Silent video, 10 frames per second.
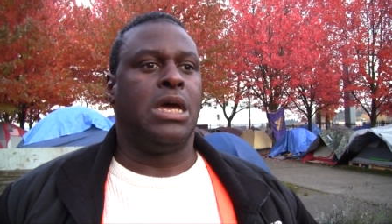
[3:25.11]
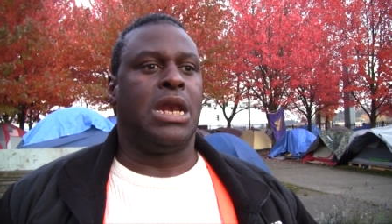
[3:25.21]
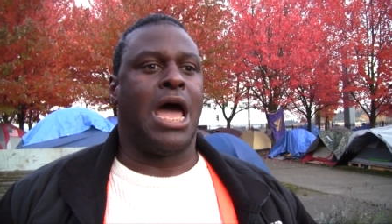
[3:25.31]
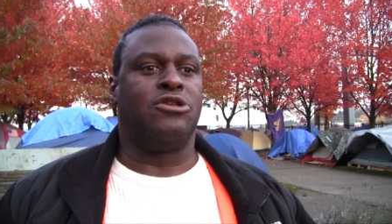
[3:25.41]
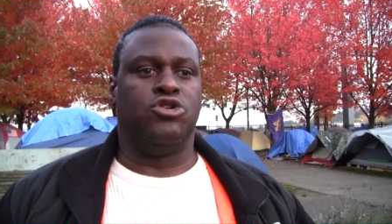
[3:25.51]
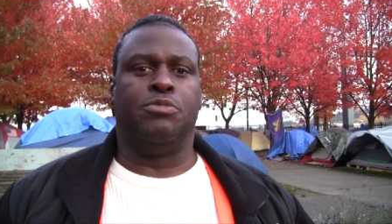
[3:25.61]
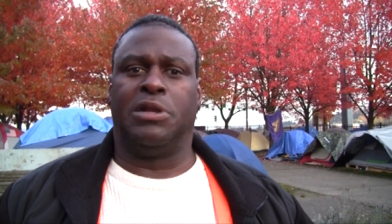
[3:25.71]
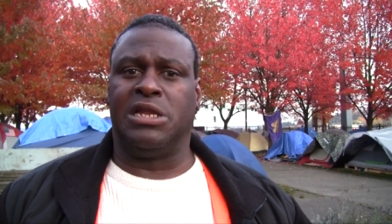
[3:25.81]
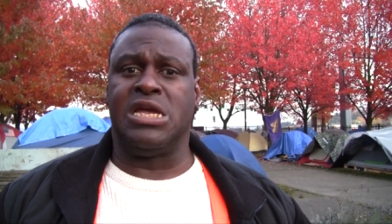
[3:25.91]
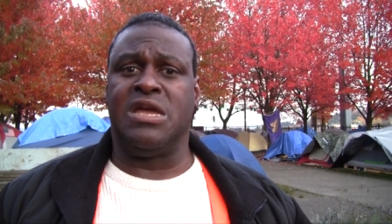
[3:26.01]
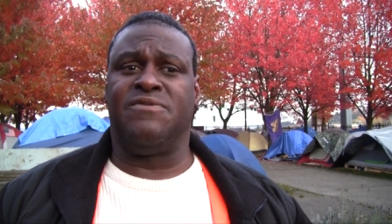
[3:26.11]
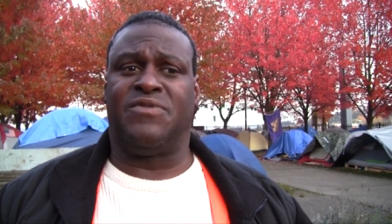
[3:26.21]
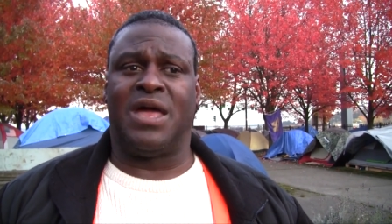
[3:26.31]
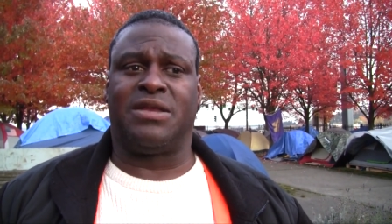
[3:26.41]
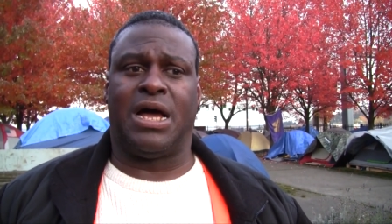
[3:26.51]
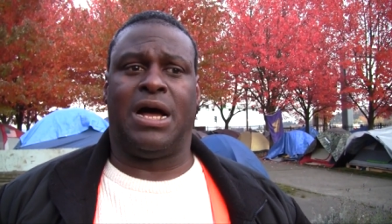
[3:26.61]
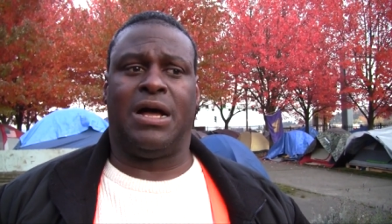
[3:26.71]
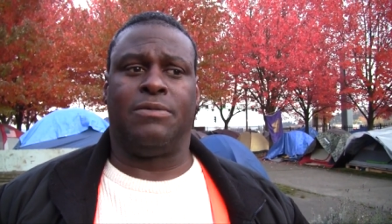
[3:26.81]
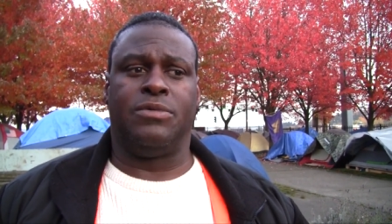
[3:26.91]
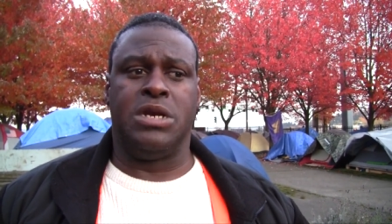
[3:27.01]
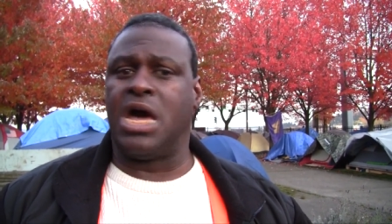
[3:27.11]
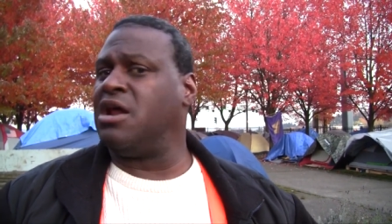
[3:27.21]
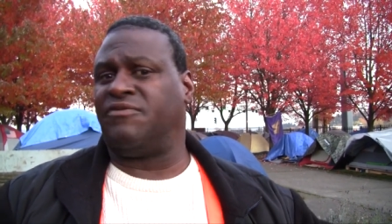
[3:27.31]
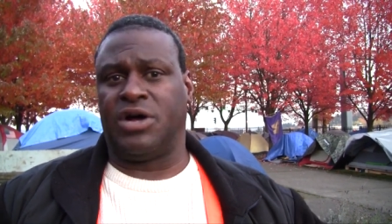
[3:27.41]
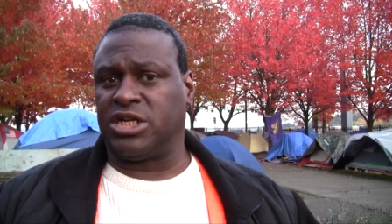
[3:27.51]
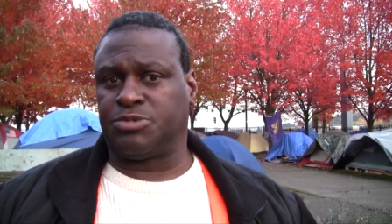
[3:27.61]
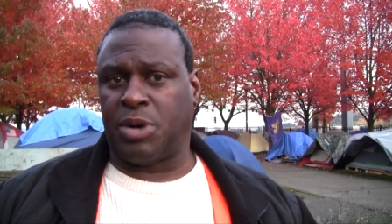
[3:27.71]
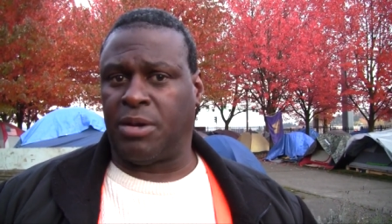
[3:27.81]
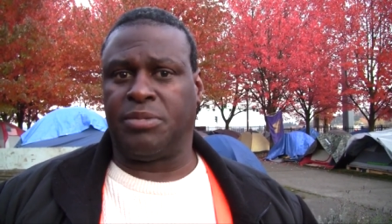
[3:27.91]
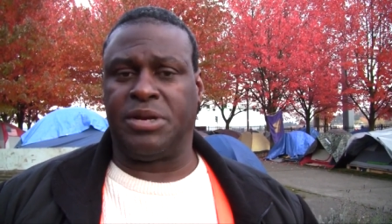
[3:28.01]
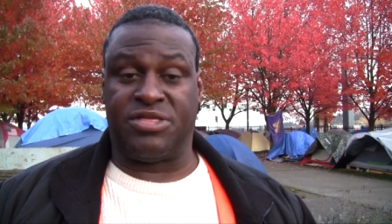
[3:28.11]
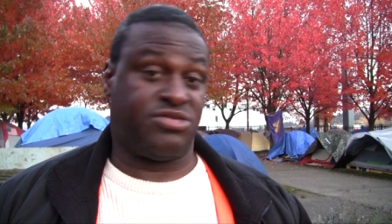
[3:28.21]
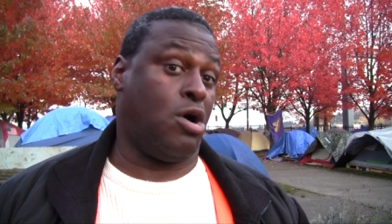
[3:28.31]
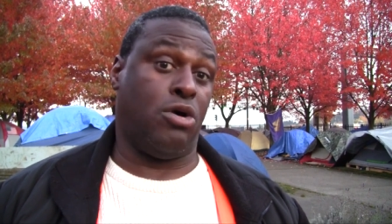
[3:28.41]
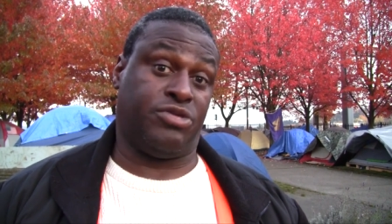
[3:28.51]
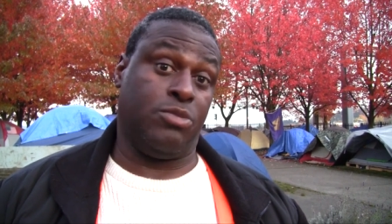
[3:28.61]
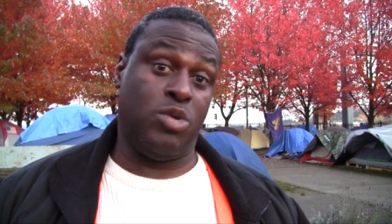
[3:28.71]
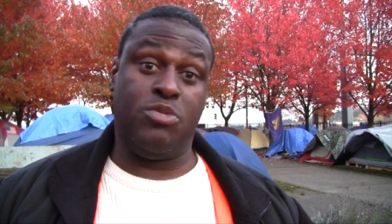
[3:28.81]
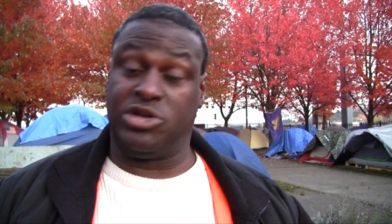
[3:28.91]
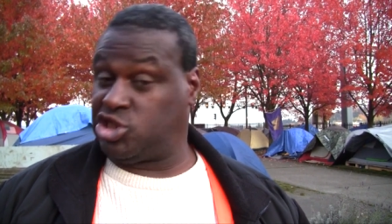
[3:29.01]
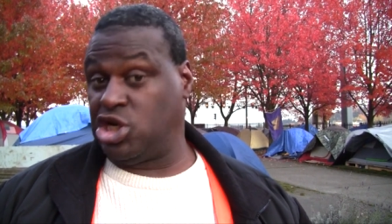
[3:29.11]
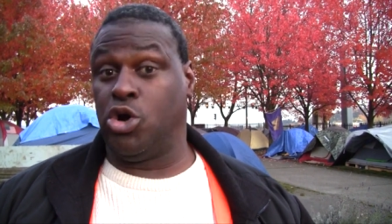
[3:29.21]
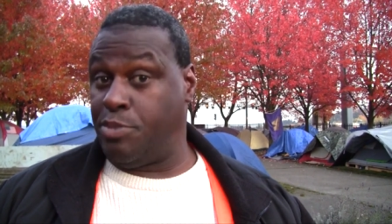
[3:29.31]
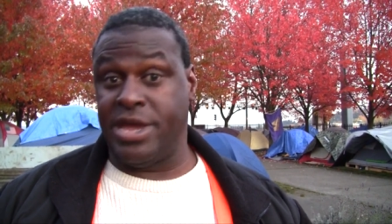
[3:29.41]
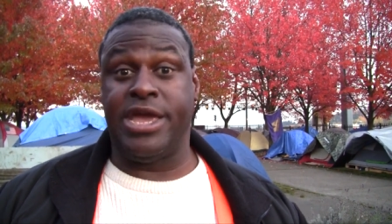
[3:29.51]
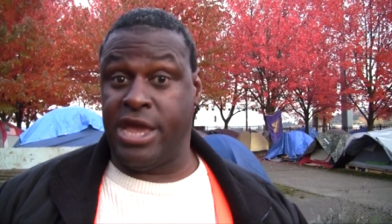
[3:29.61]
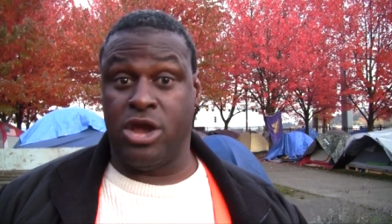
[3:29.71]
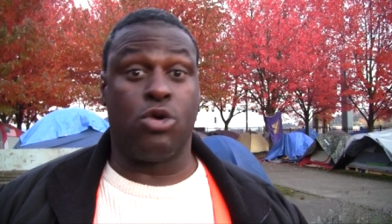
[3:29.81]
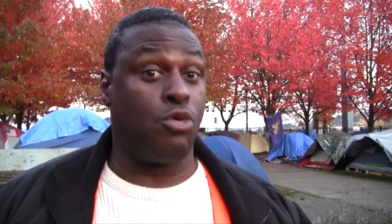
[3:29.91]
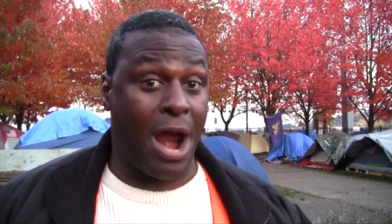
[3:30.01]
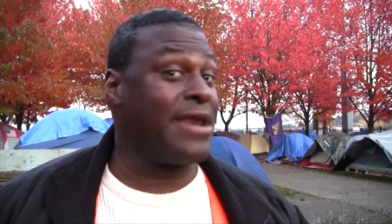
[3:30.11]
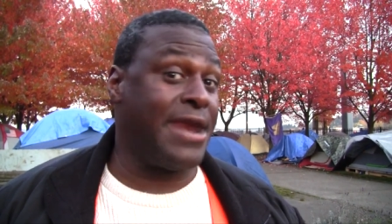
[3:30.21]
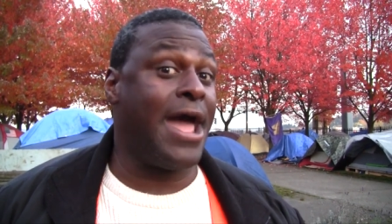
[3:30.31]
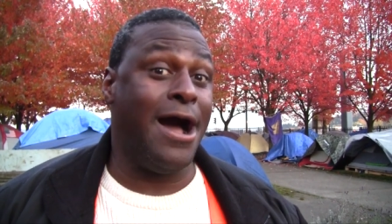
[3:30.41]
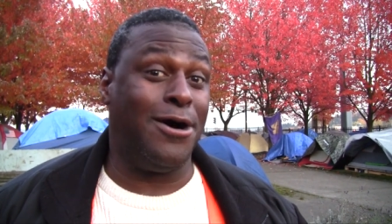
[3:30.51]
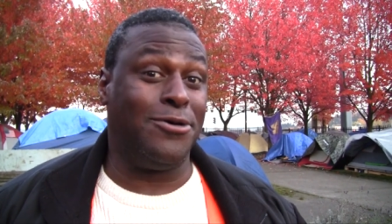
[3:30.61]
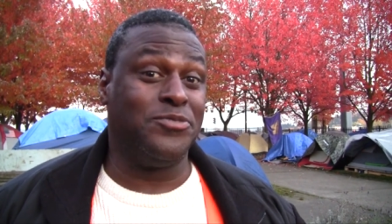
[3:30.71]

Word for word: And I do believe that uh, none of us probably thought that we would still be here right now.